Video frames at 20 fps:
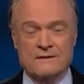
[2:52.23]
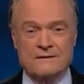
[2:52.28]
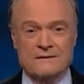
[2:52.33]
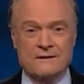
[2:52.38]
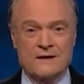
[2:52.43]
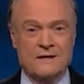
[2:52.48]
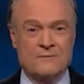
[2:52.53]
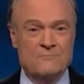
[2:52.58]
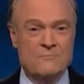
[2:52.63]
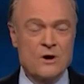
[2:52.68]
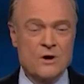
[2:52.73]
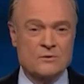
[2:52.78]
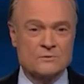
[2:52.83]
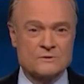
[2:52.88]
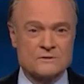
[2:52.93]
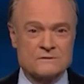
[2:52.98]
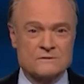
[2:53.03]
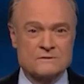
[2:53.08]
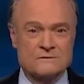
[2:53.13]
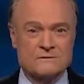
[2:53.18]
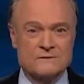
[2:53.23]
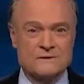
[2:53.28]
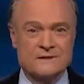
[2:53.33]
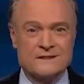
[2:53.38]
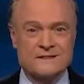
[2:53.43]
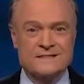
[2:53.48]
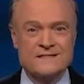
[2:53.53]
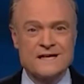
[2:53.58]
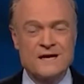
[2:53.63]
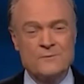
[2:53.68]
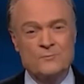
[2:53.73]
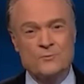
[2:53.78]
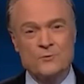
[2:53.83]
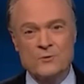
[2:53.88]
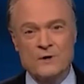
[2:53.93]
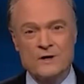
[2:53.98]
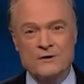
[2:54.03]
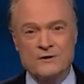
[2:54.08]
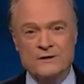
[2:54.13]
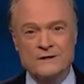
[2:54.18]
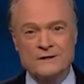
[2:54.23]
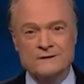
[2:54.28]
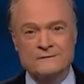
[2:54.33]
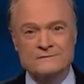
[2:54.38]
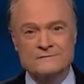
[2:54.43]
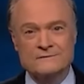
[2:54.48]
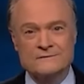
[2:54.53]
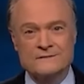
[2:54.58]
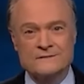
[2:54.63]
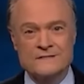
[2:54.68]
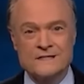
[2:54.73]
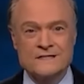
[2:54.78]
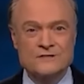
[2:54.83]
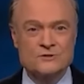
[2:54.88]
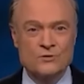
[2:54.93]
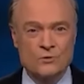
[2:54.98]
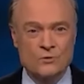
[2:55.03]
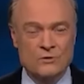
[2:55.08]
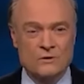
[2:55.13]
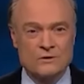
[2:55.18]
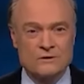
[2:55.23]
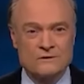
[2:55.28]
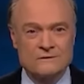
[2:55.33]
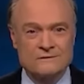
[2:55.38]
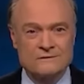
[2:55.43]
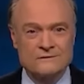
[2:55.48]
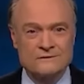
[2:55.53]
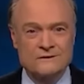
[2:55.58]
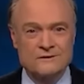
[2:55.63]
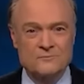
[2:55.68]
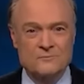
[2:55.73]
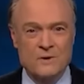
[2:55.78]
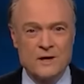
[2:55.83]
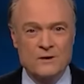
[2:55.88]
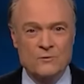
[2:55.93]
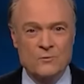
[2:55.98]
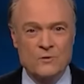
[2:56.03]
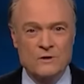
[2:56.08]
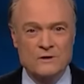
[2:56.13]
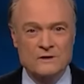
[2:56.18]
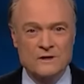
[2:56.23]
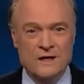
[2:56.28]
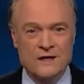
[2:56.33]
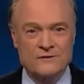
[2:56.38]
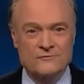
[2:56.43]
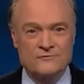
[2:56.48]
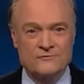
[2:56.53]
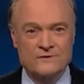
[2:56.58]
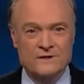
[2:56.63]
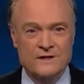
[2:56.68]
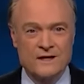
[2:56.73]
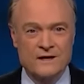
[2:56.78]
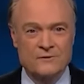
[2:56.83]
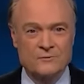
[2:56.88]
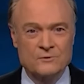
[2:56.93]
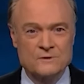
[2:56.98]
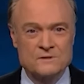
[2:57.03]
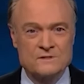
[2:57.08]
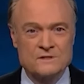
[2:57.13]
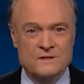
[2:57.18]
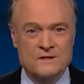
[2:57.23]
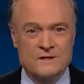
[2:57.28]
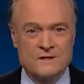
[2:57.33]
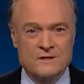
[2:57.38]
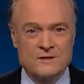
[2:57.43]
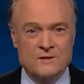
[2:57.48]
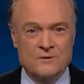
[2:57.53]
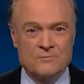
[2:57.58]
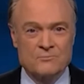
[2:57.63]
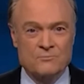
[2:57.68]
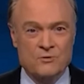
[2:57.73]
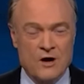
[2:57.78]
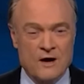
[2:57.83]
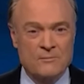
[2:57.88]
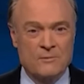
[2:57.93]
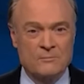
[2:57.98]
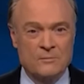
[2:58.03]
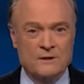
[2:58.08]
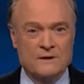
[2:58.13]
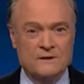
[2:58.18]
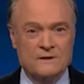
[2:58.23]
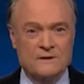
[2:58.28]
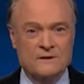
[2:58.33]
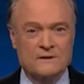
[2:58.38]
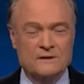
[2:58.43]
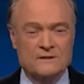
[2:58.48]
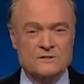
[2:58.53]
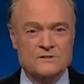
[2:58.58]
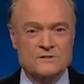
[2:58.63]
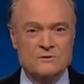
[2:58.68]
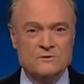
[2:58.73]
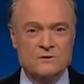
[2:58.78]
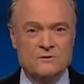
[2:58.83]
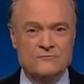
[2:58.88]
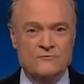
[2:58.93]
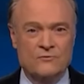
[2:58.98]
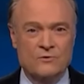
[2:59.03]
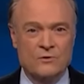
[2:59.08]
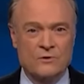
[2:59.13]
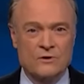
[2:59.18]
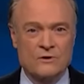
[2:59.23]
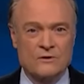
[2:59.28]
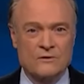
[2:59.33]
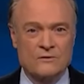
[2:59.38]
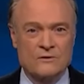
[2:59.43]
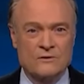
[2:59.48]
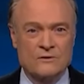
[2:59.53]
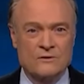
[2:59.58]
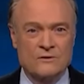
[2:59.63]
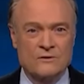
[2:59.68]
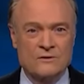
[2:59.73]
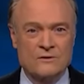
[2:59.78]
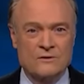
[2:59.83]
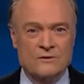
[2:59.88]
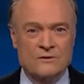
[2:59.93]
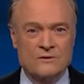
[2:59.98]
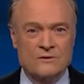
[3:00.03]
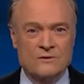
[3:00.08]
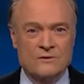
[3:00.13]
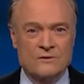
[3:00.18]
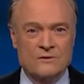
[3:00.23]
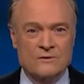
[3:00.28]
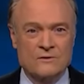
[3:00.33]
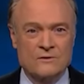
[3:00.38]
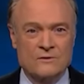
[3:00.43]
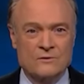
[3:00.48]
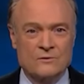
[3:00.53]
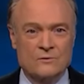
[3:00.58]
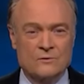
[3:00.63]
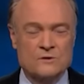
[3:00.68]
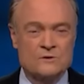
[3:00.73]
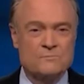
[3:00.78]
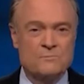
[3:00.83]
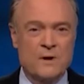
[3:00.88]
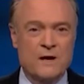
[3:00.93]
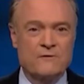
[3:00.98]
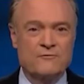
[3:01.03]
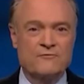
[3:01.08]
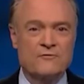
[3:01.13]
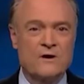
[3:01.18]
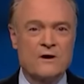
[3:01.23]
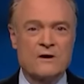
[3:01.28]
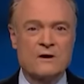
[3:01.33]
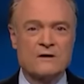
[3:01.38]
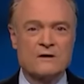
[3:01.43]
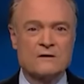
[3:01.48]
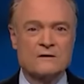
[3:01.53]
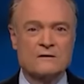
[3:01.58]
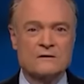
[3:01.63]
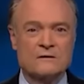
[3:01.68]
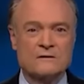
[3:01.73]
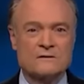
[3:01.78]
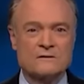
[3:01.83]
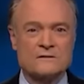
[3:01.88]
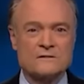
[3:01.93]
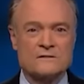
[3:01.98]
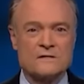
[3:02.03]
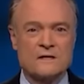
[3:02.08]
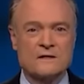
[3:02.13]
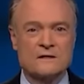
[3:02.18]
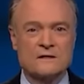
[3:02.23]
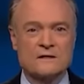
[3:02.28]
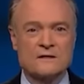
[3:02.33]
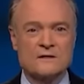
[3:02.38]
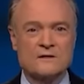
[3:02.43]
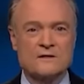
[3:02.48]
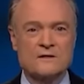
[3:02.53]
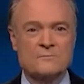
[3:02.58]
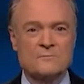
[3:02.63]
at most, a temporary detour in my work life that I was probably ill-suited for, was by far suddenly the